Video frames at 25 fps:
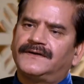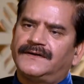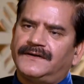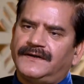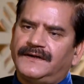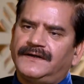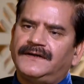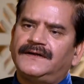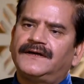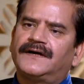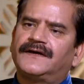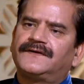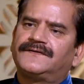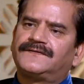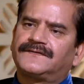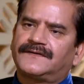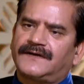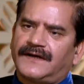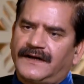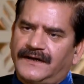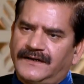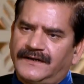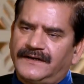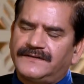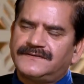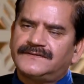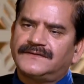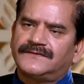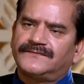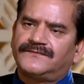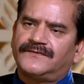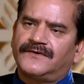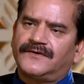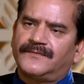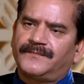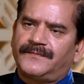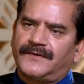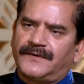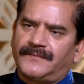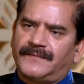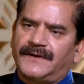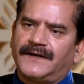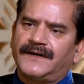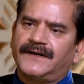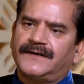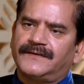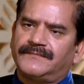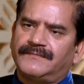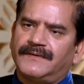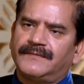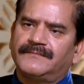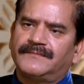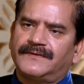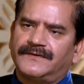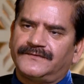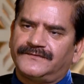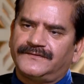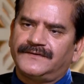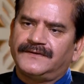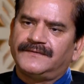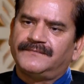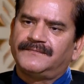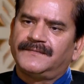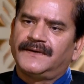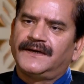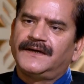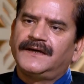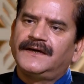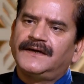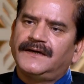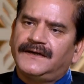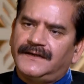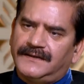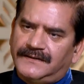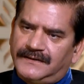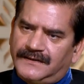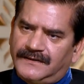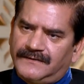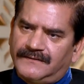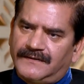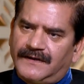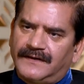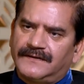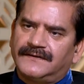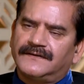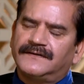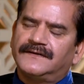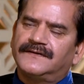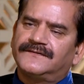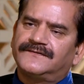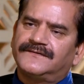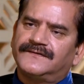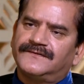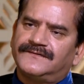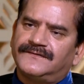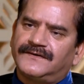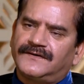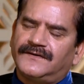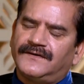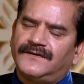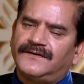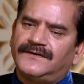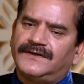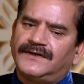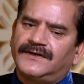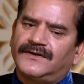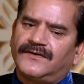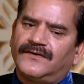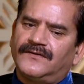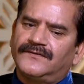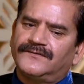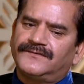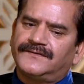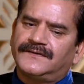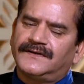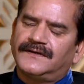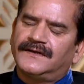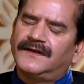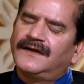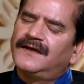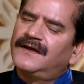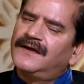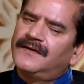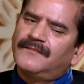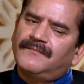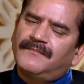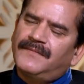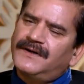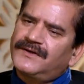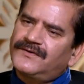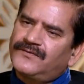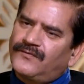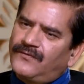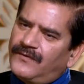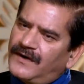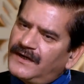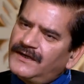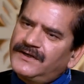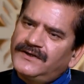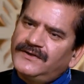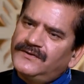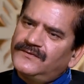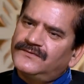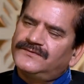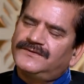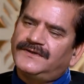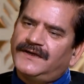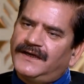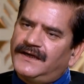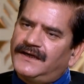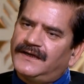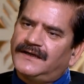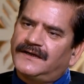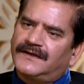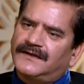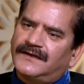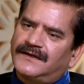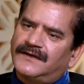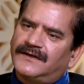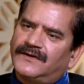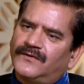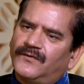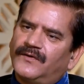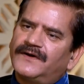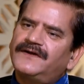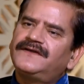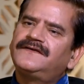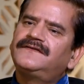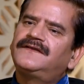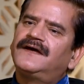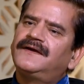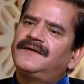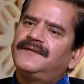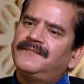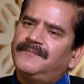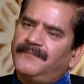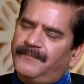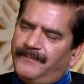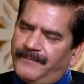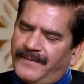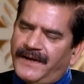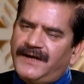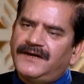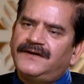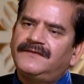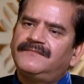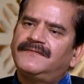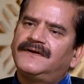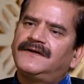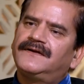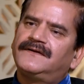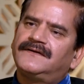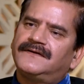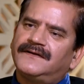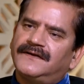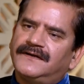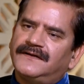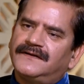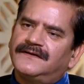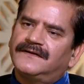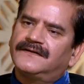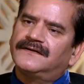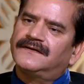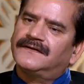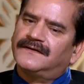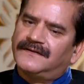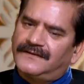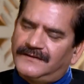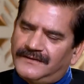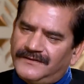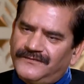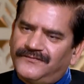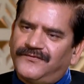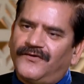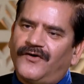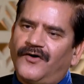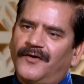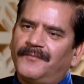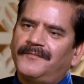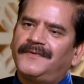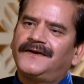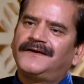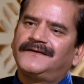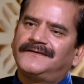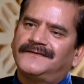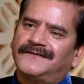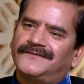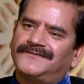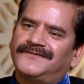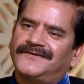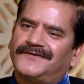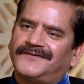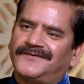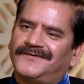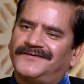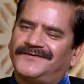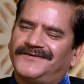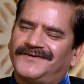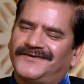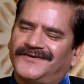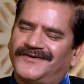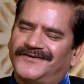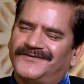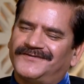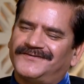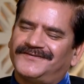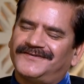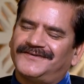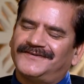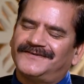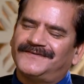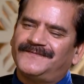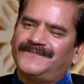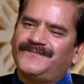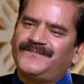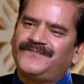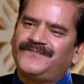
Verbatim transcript: uh, India's candidature for permanent membership in the United Nations Security Council. But what do you think, uh, what is the impediment in uh, reforming the Security Council?